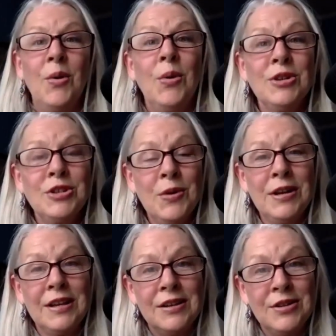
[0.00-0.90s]
Or
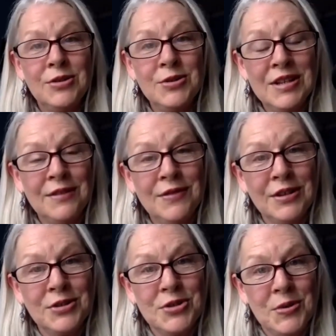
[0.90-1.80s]
20. You do 10
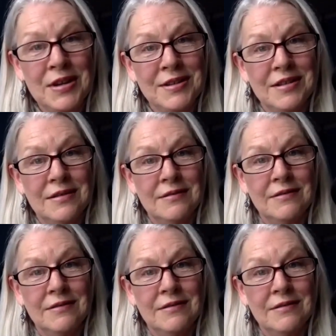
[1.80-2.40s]
fingers twice.